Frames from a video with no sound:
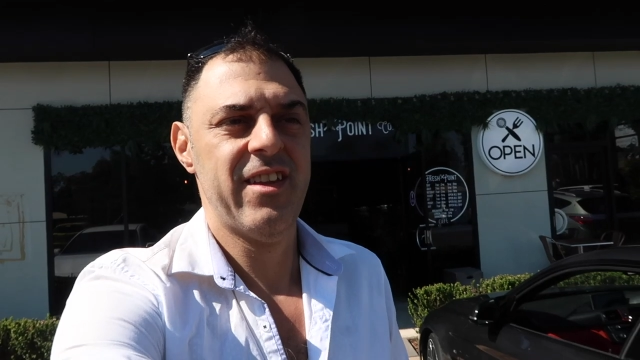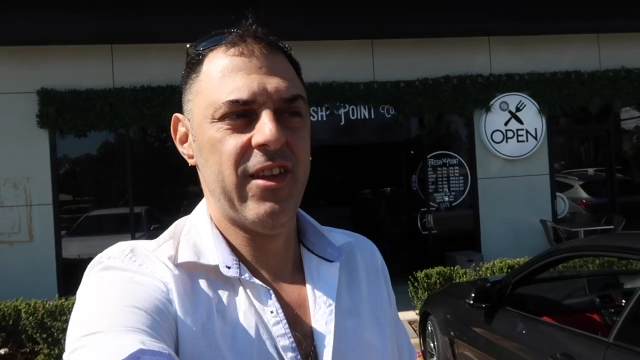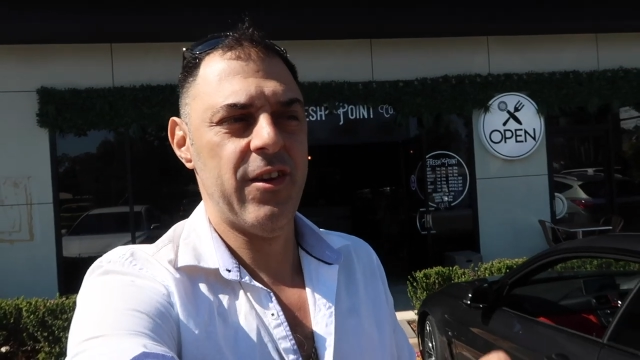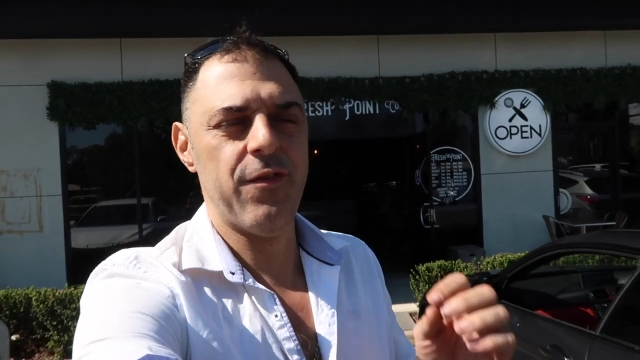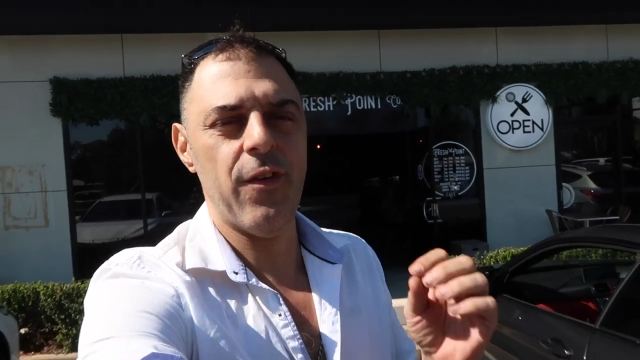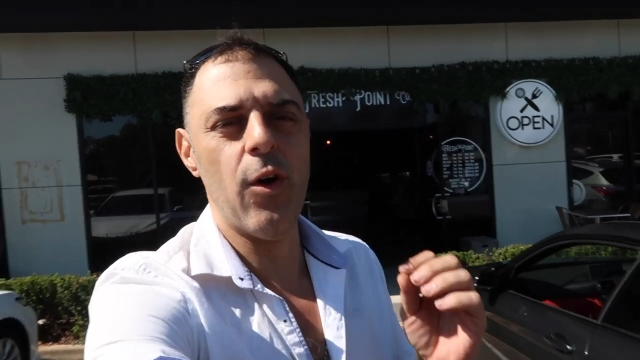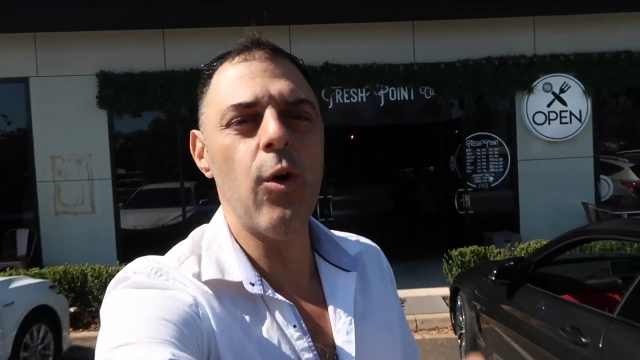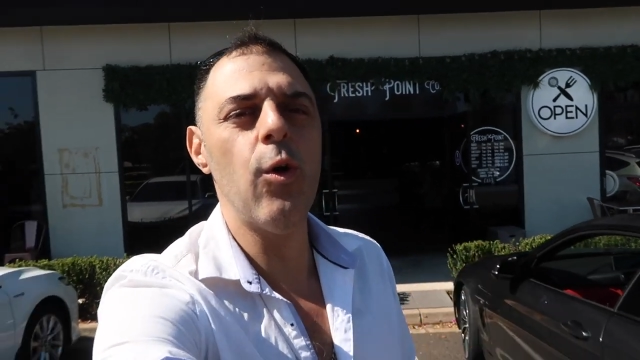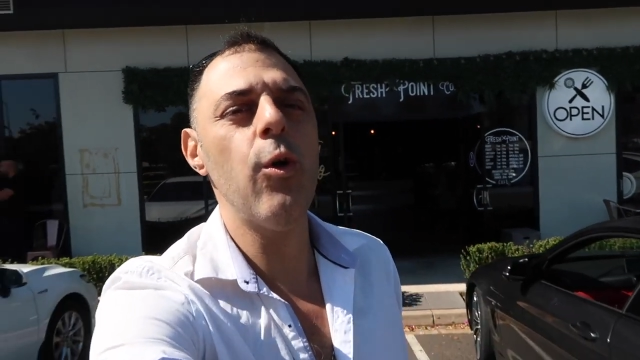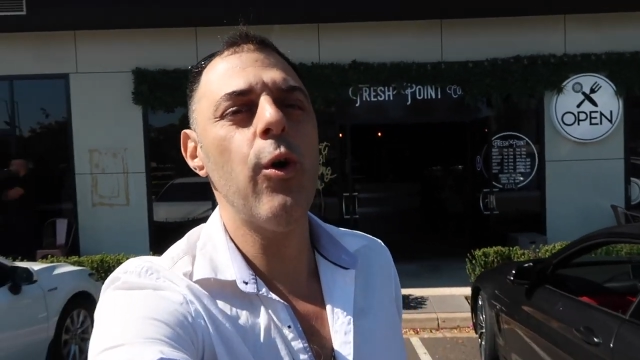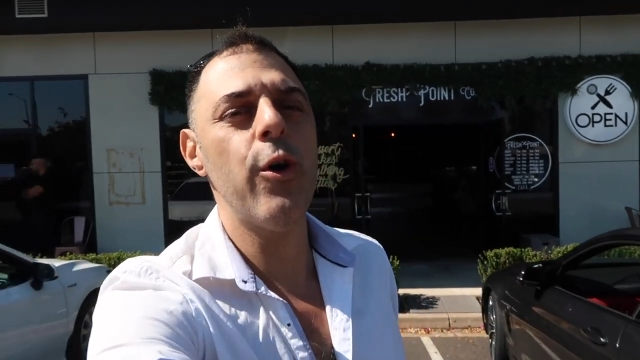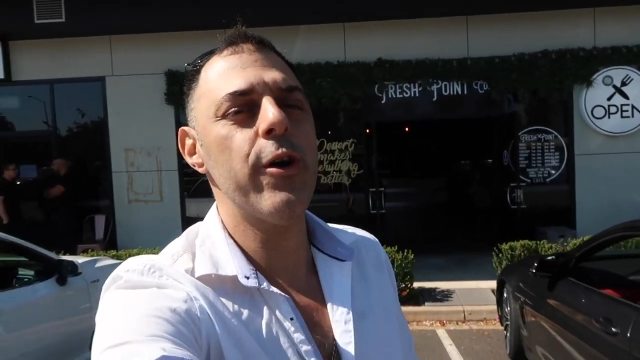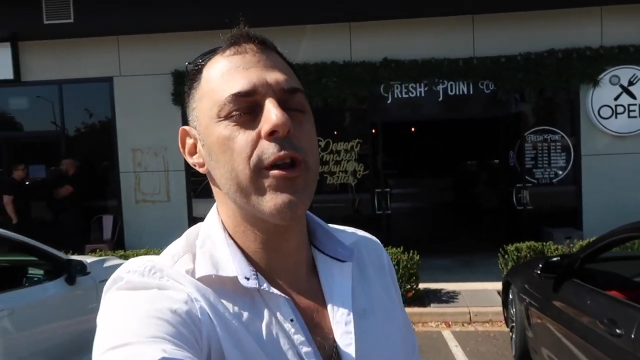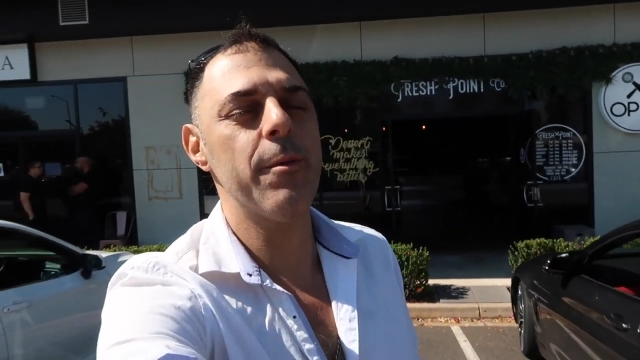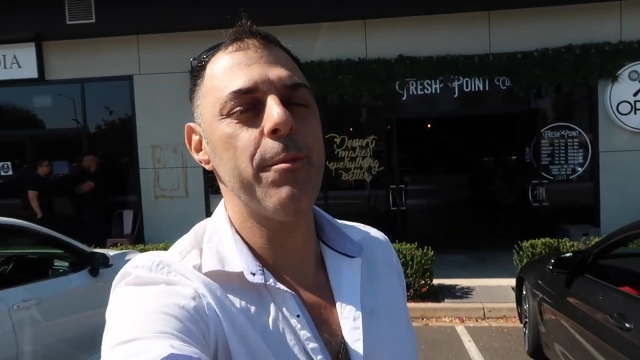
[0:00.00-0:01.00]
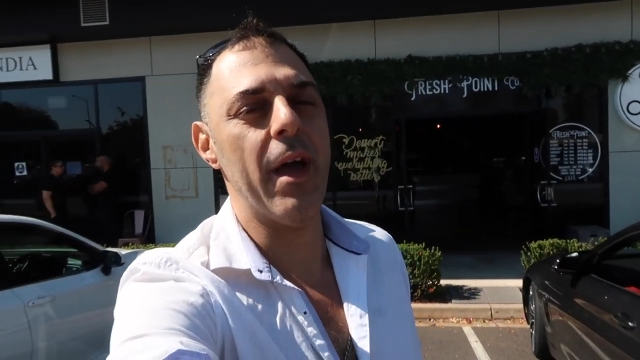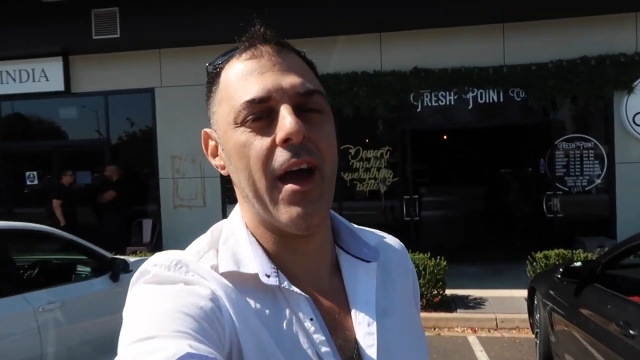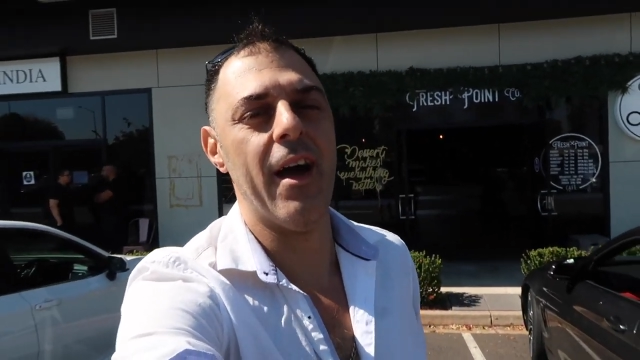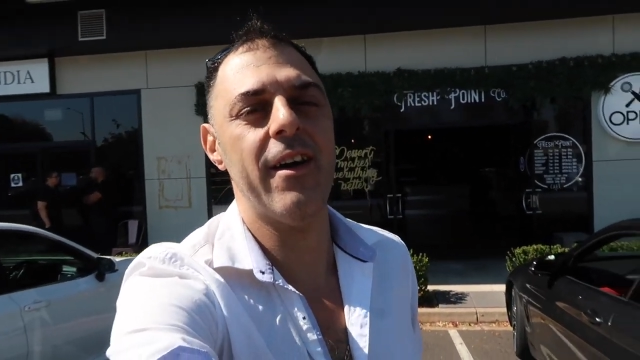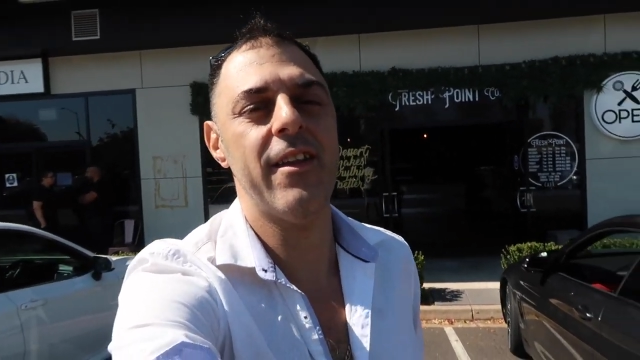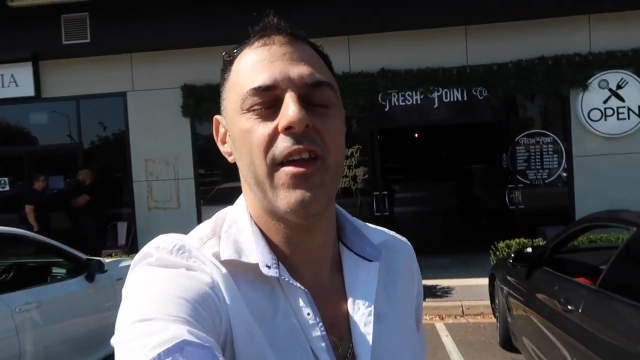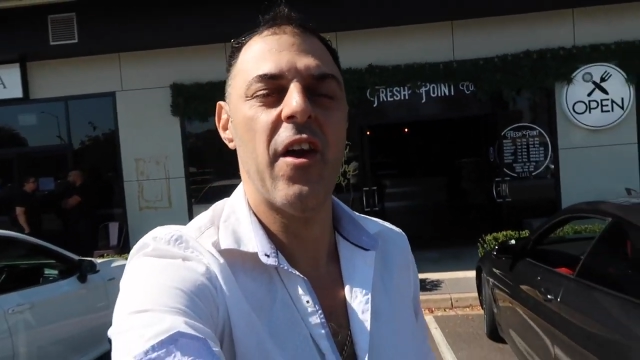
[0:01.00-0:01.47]
You've all heard
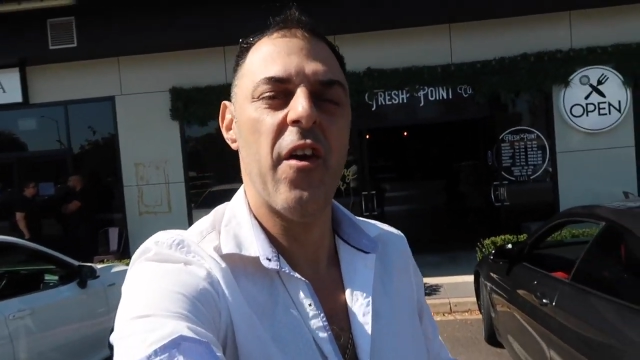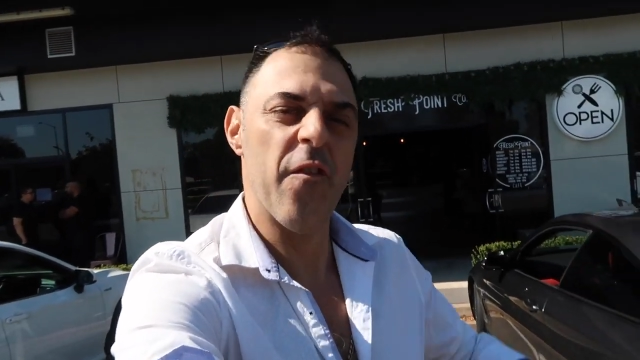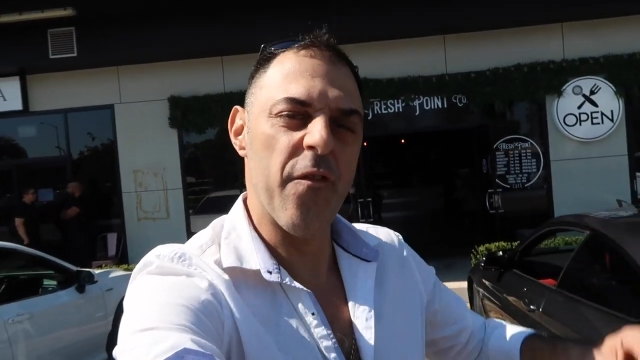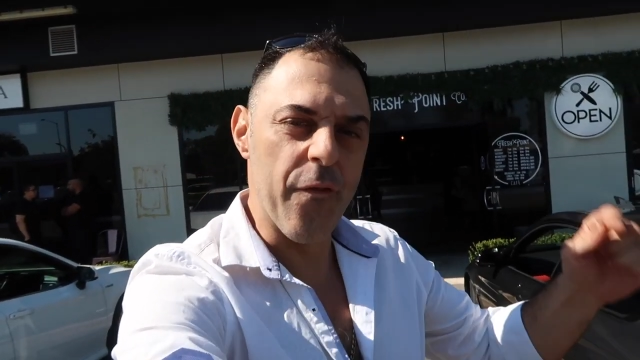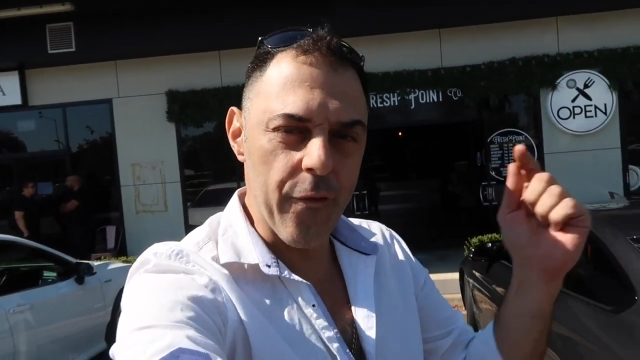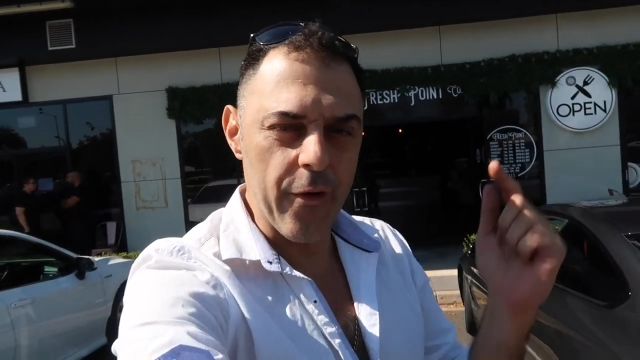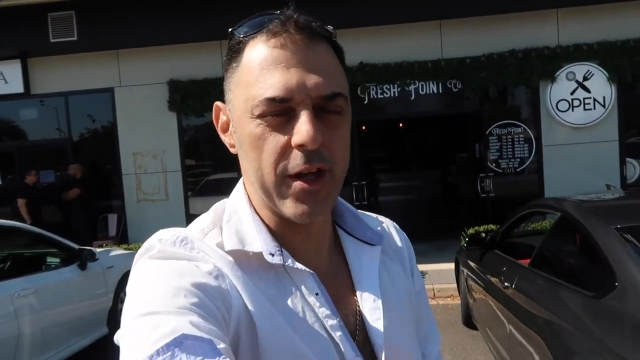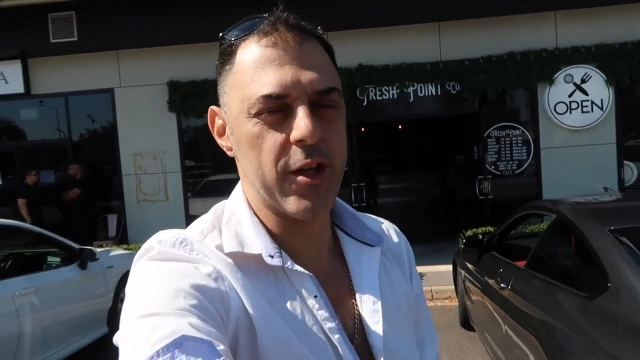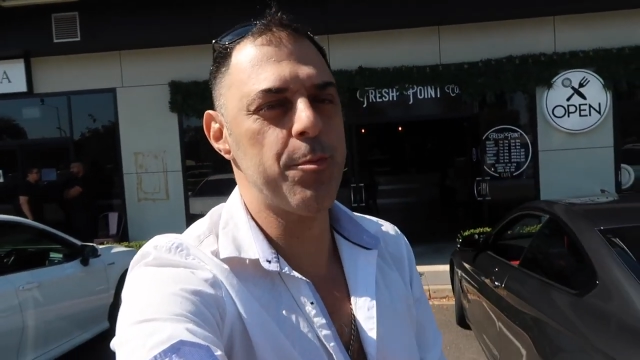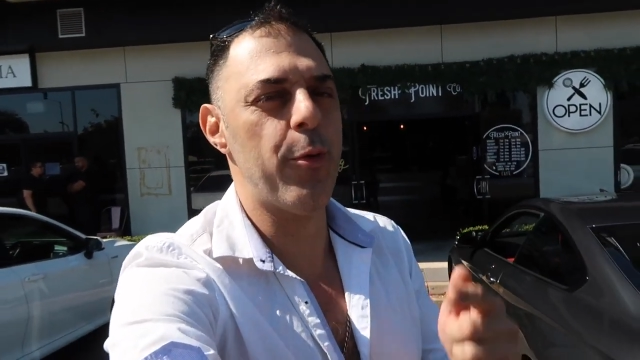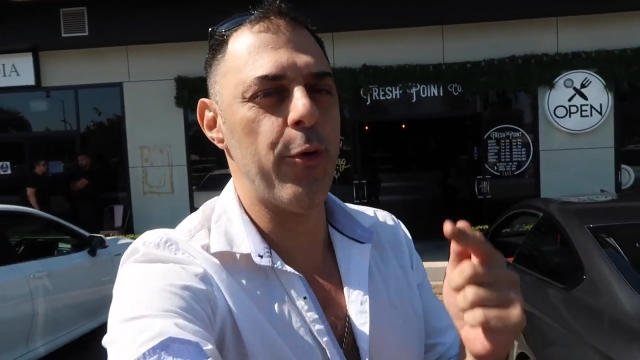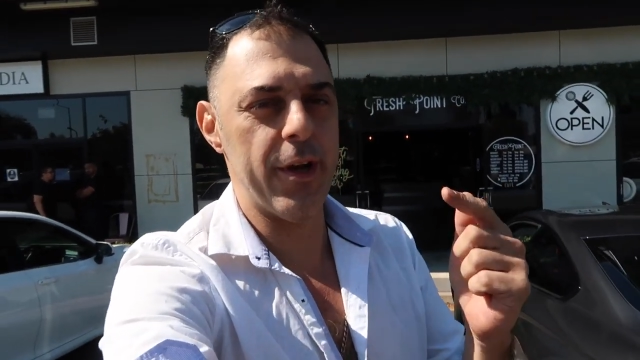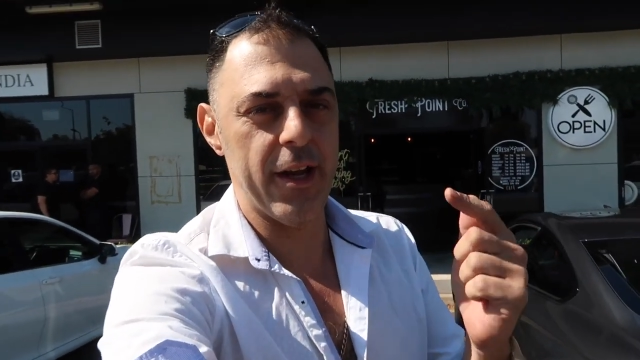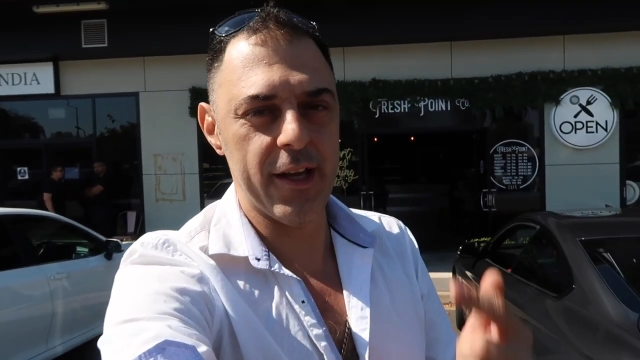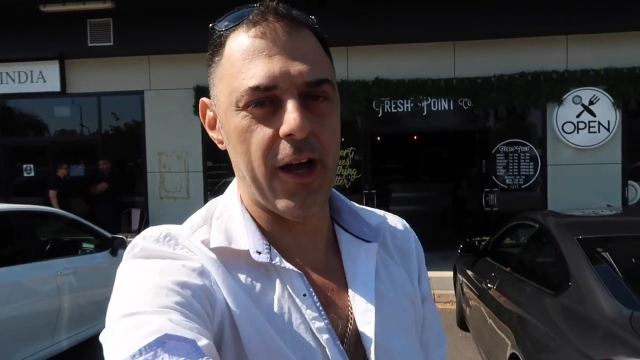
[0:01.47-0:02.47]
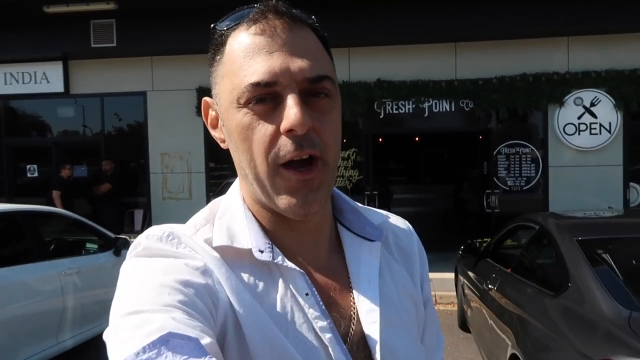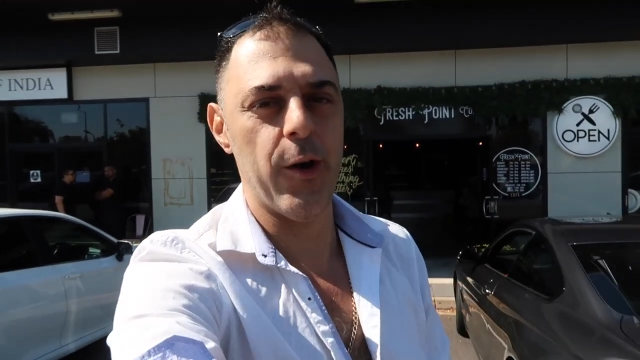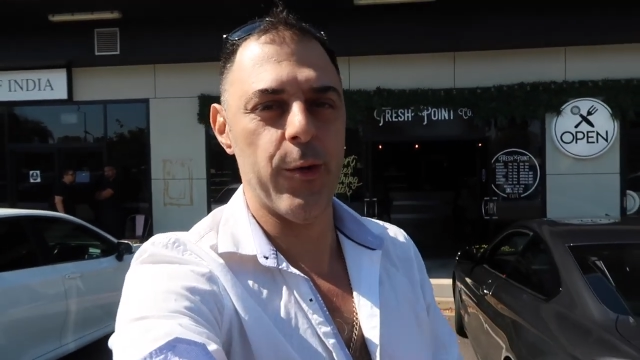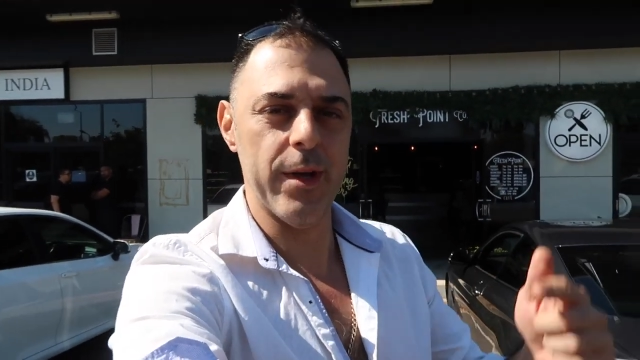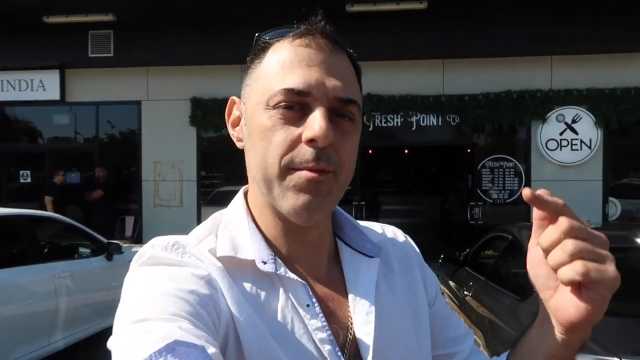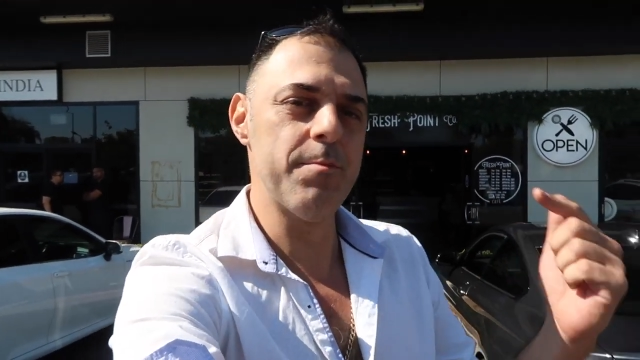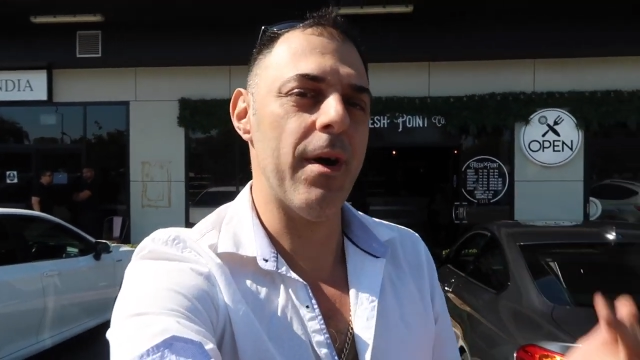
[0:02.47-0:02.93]
about
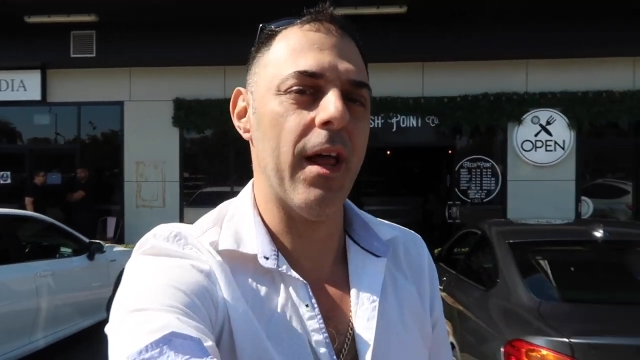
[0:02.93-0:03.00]
FRESHPOINTco in